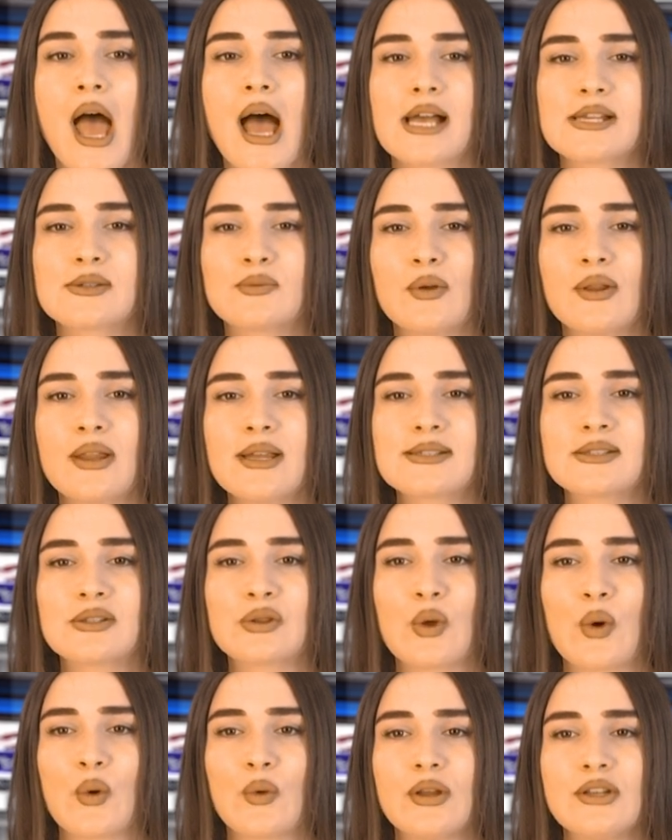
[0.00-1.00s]
as well as
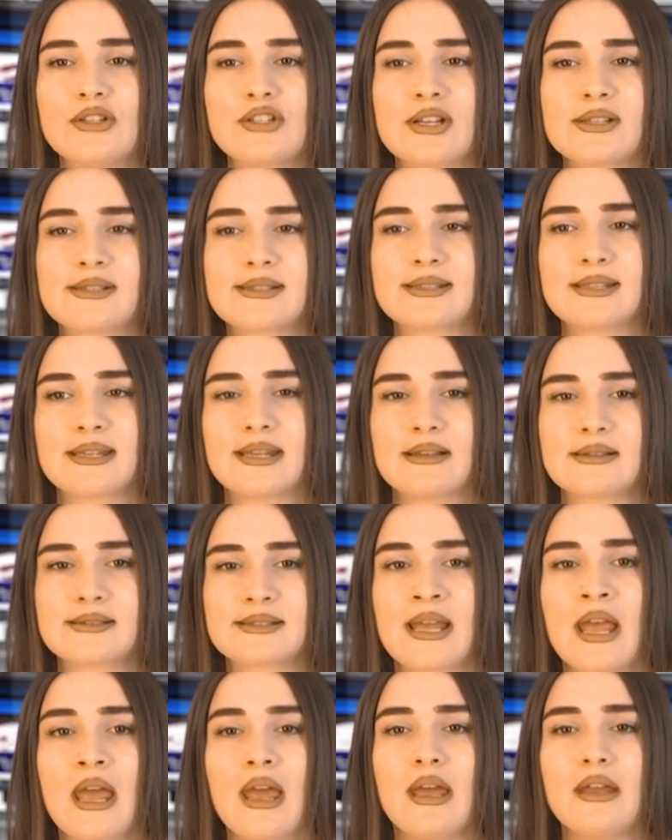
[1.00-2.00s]
knowledge and skills.